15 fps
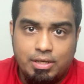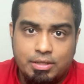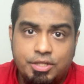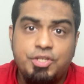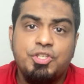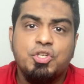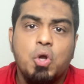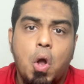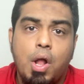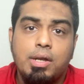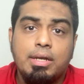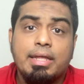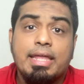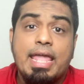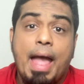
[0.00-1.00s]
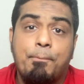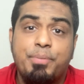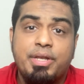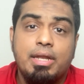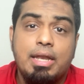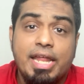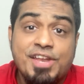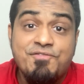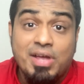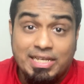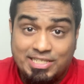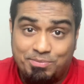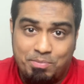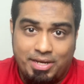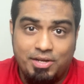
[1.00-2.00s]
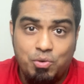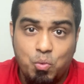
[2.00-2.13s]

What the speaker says: this is called capital investment,